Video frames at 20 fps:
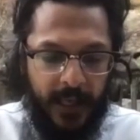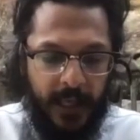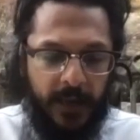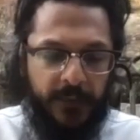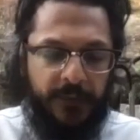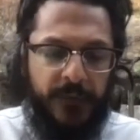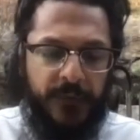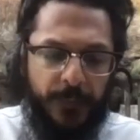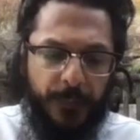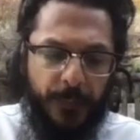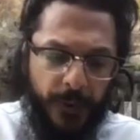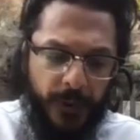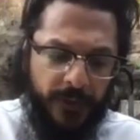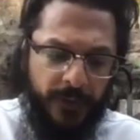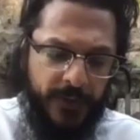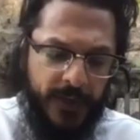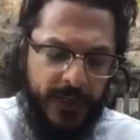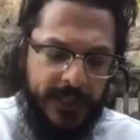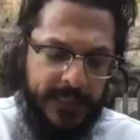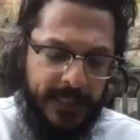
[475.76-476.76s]
if the
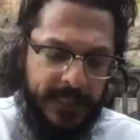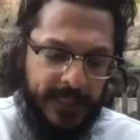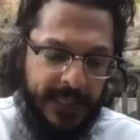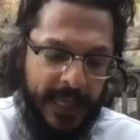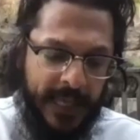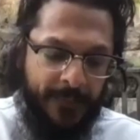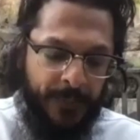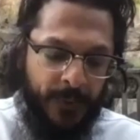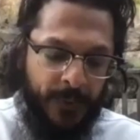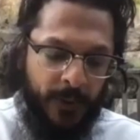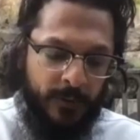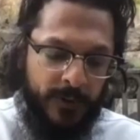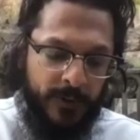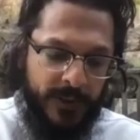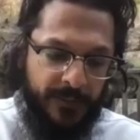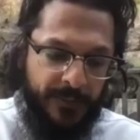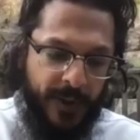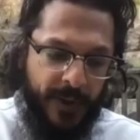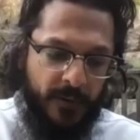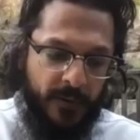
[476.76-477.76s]
previous example
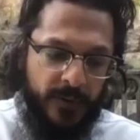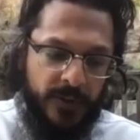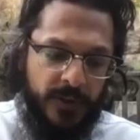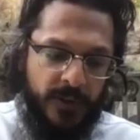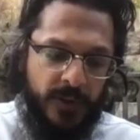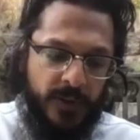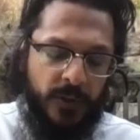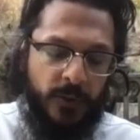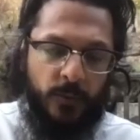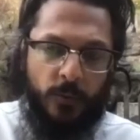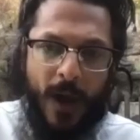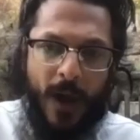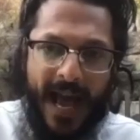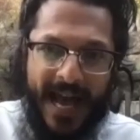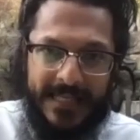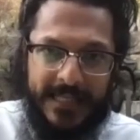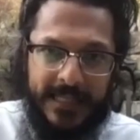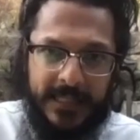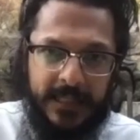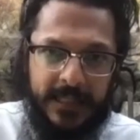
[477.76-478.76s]
was about
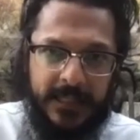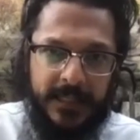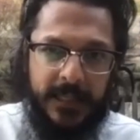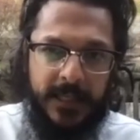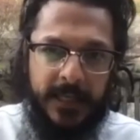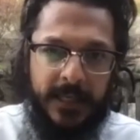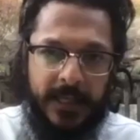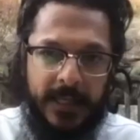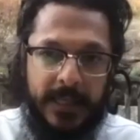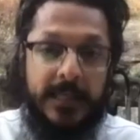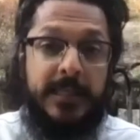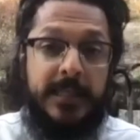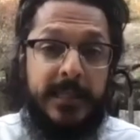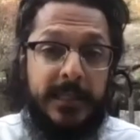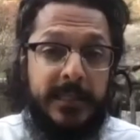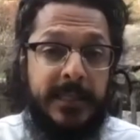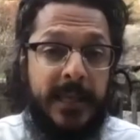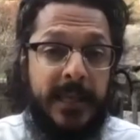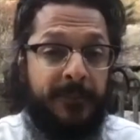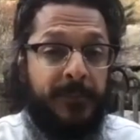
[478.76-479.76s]
rest, this
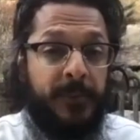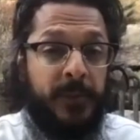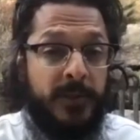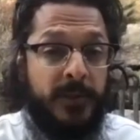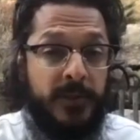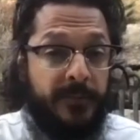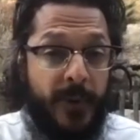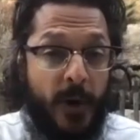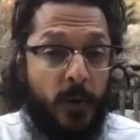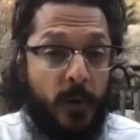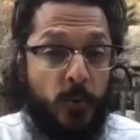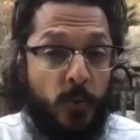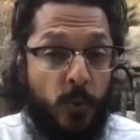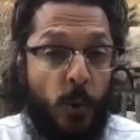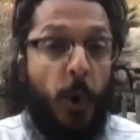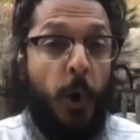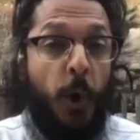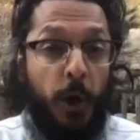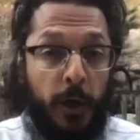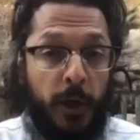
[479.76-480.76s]
example is about
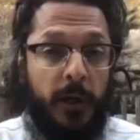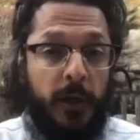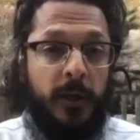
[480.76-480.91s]
work.